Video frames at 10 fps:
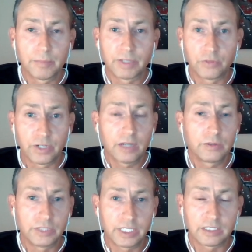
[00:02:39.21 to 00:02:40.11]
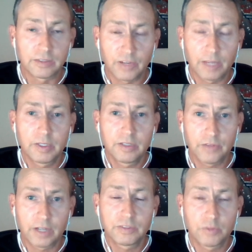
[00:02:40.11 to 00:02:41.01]
But for now, yeah,
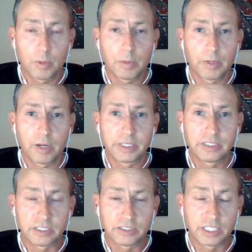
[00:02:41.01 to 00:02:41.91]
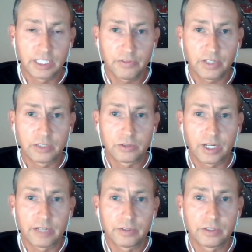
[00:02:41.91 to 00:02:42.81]
5G for mobile broadband is a significant
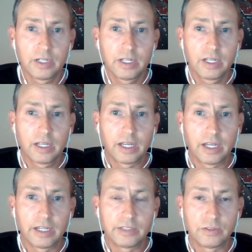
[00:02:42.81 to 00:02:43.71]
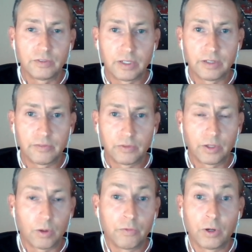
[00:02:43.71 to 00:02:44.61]
driver for
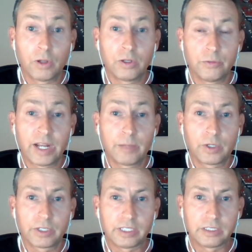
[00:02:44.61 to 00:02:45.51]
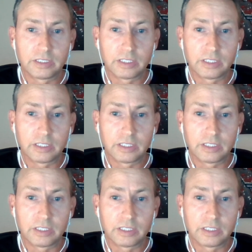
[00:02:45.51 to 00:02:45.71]
the overall RAN market.